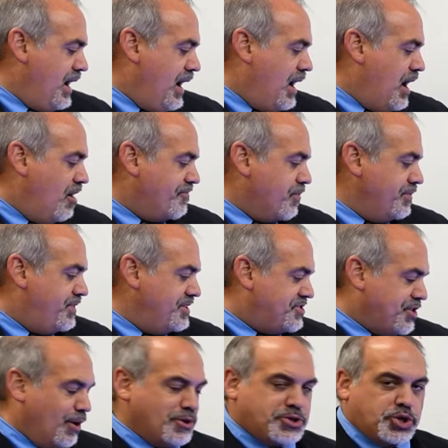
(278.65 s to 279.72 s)
of the
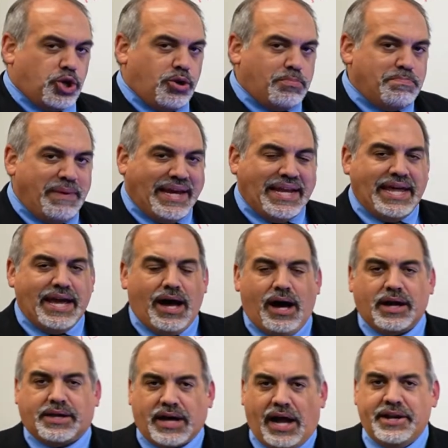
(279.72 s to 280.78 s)
social
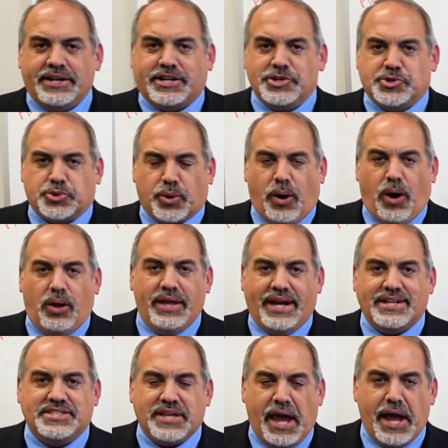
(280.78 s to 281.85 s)
media gun control
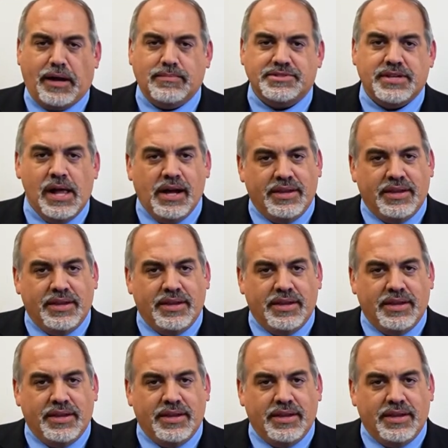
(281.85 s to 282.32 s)
exams.